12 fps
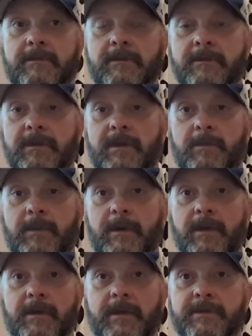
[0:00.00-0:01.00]
You know, you got to
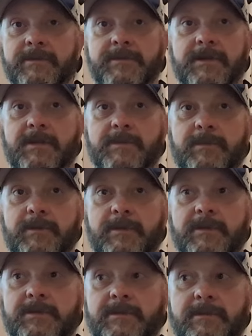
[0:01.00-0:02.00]
buy exercise
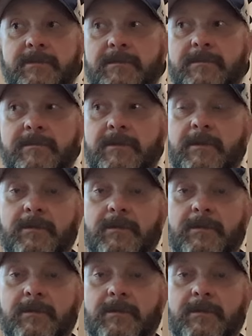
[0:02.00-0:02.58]
books and,